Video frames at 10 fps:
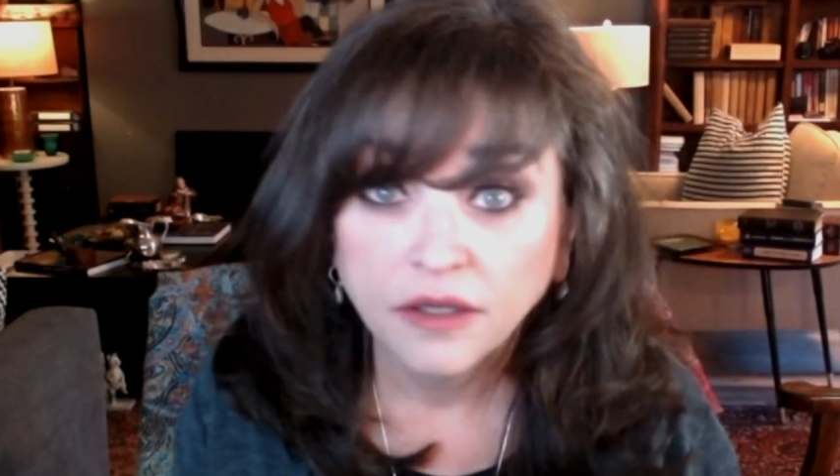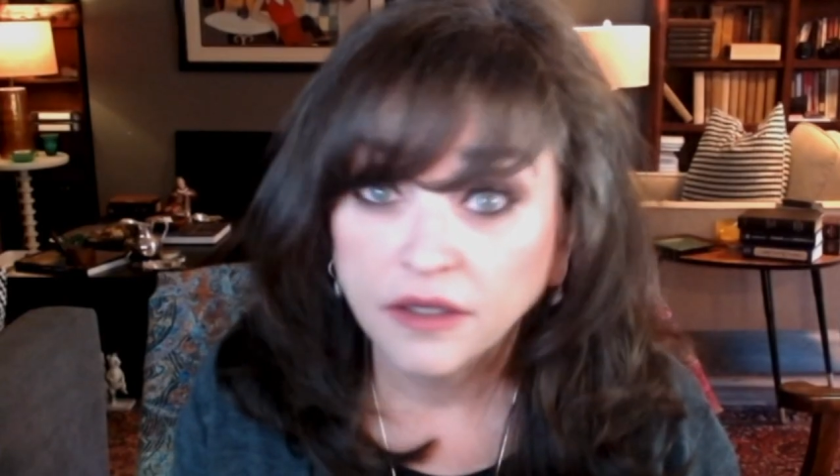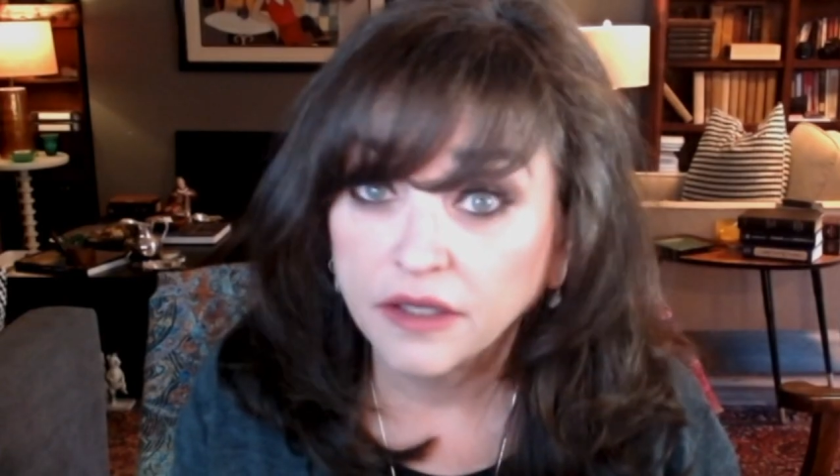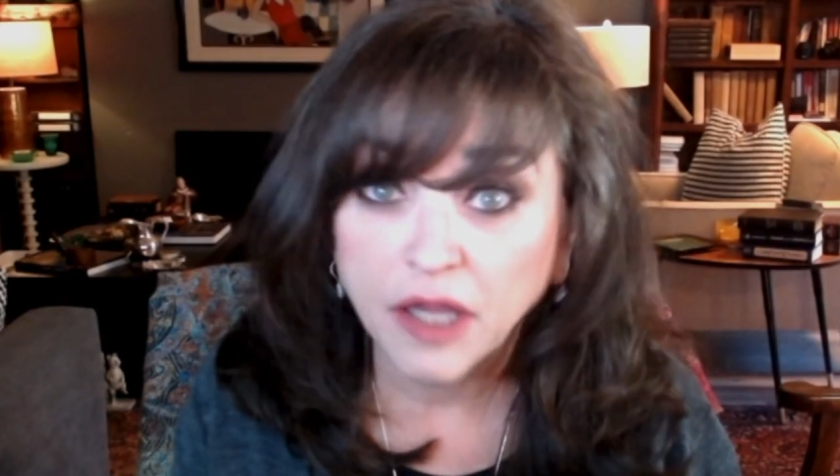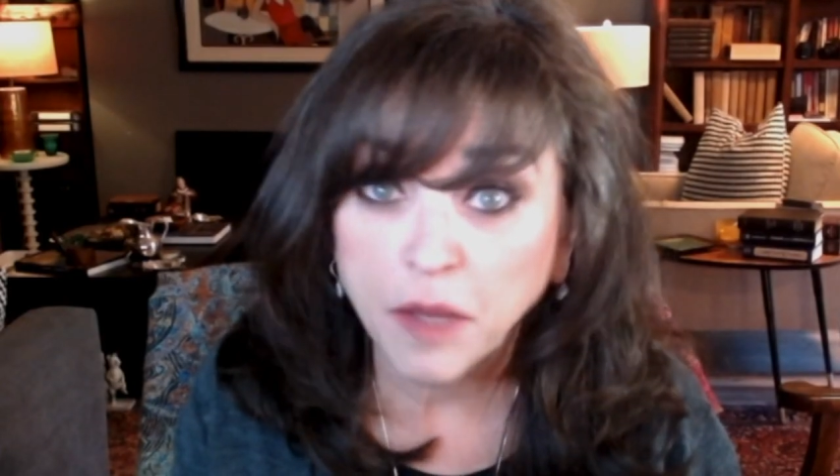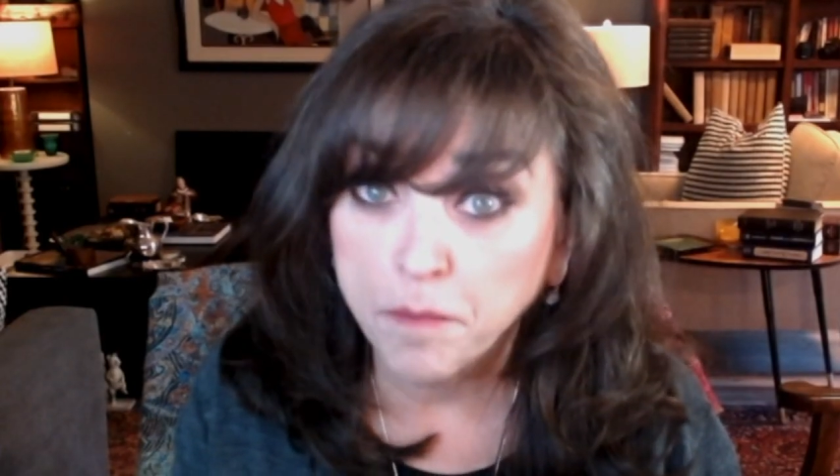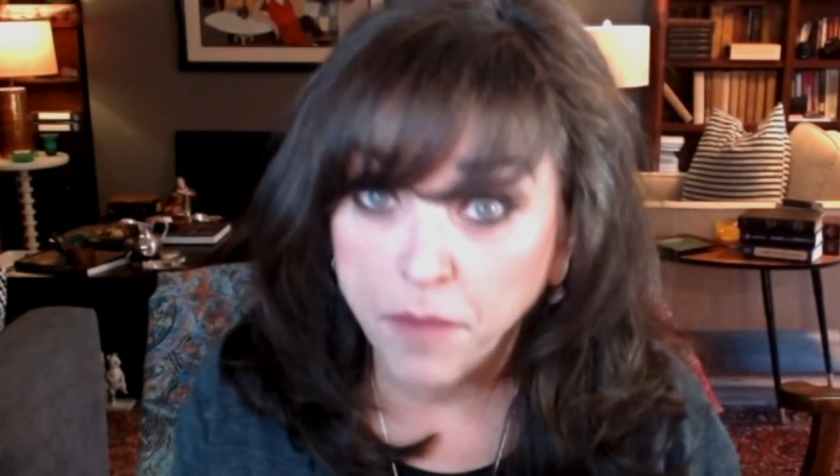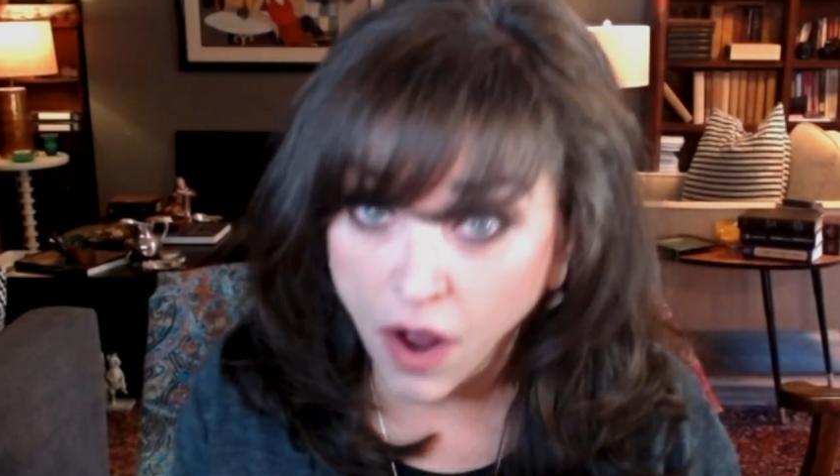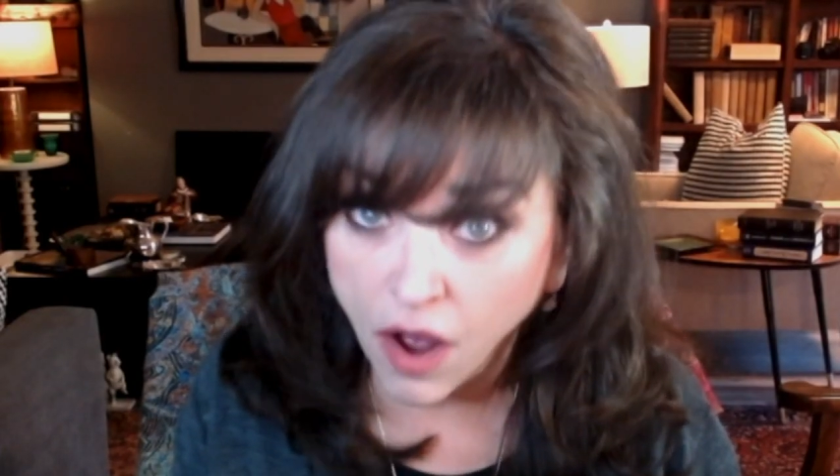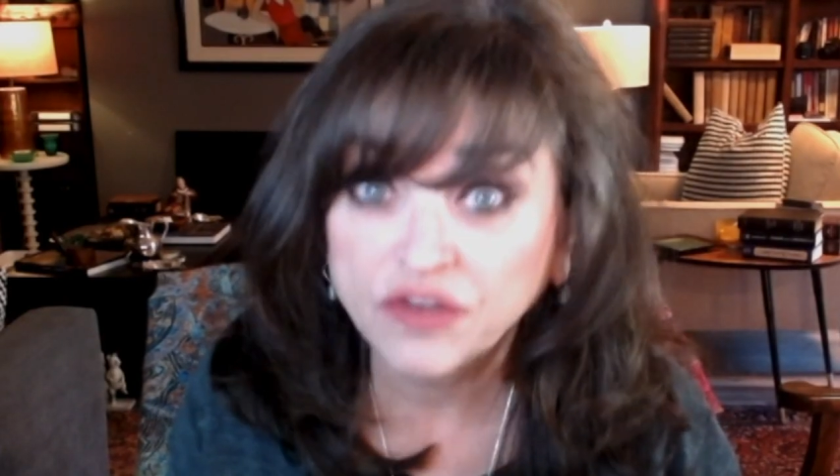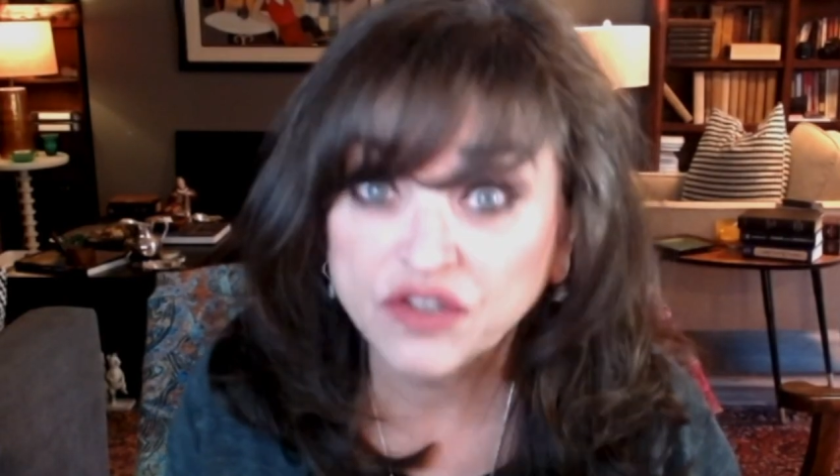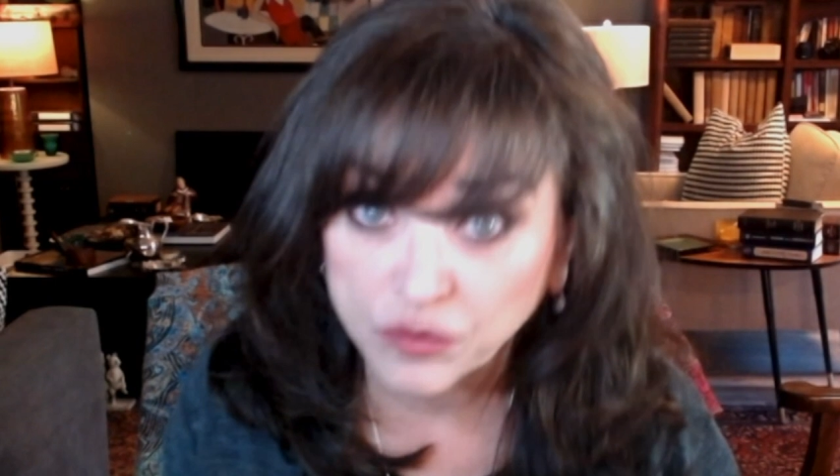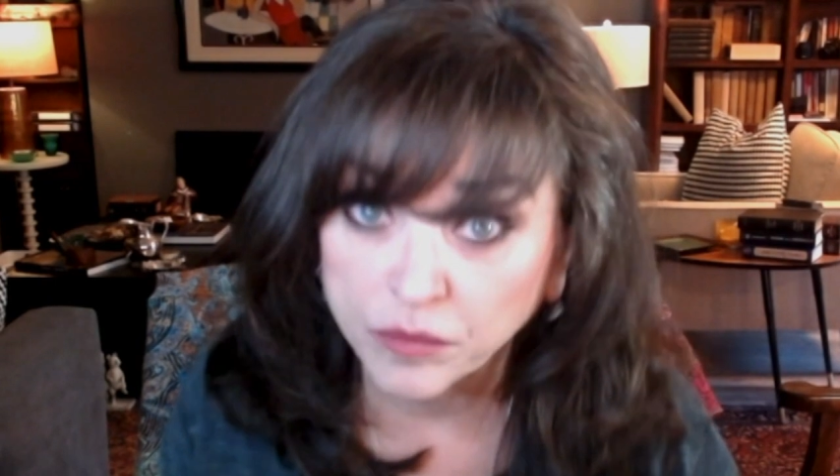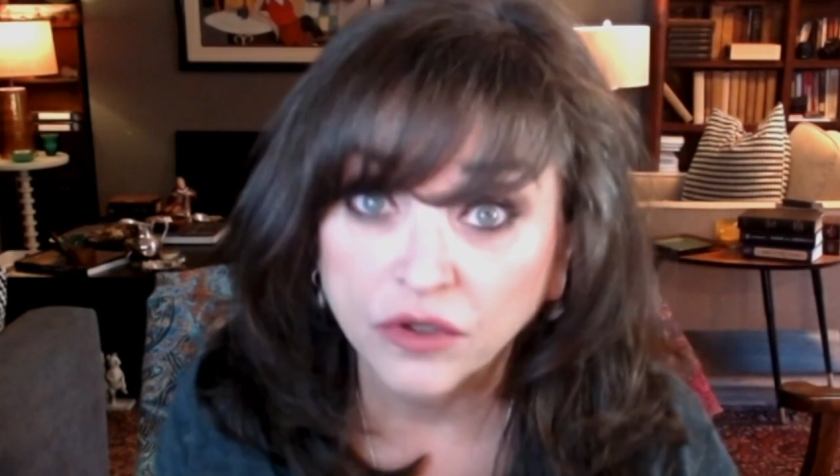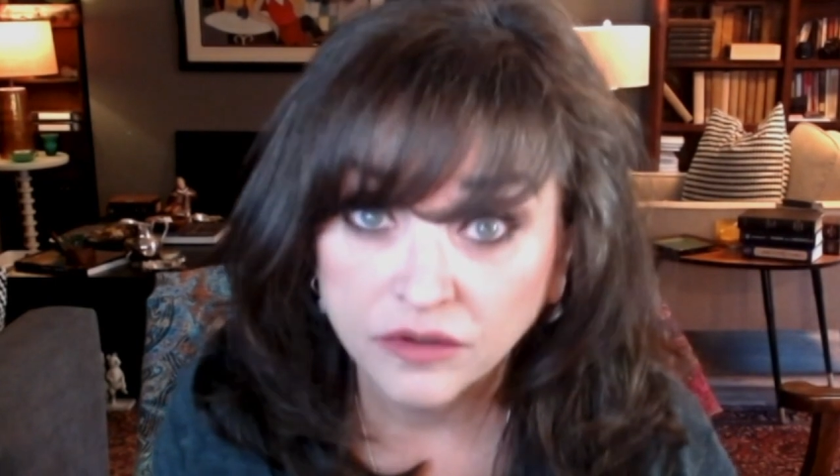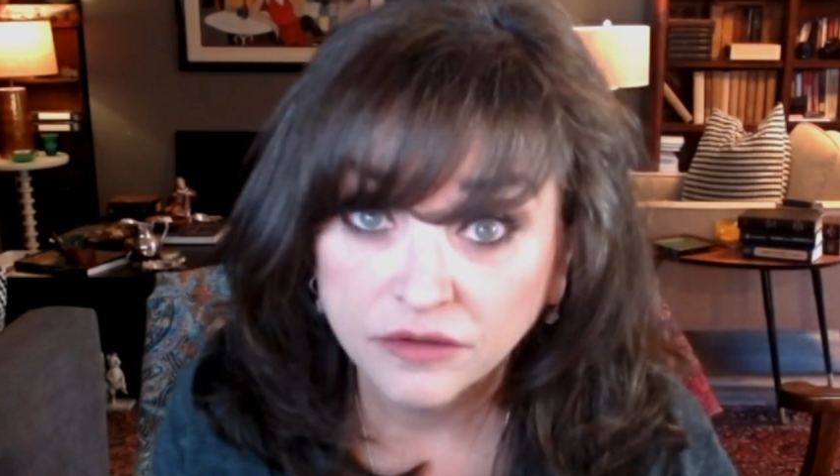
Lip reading: Impossible.